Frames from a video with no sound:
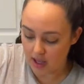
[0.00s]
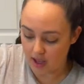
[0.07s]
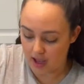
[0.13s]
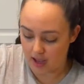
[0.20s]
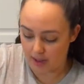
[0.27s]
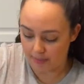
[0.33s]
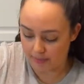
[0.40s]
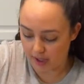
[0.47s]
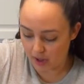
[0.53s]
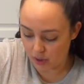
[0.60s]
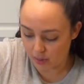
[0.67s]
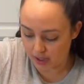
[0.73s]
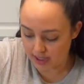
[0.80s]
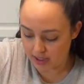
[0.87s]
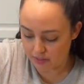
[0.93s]

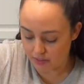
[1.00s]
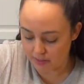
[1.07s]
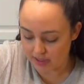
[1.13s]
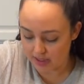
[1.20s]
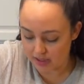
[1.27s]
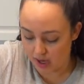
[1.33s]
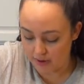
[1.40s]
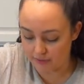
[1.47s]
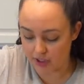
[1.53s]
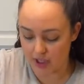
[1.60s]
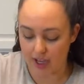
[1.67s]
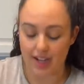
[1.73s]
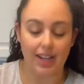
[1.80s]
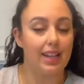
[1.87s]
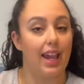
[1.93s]
Otherwise it will be softer
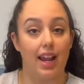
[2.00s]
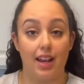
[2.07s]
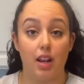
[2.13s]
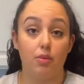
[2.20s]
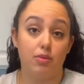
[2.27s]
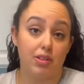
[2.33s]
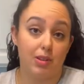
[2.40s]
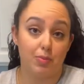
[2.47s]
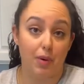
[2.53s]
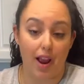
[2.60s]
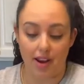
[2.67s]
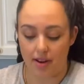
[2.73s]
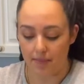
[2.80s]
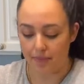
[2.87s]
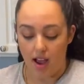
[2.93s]
and again, it will spread.
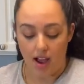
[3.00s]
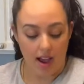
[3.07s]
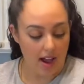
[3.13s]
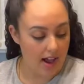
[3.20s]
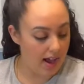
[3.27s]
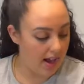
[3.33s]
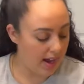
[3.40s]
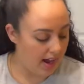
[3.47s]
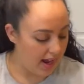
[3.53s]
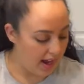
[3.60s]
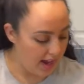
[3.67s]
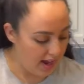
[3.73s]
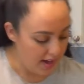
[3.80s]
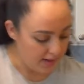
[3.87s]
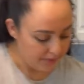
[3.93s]

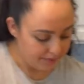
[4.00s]
I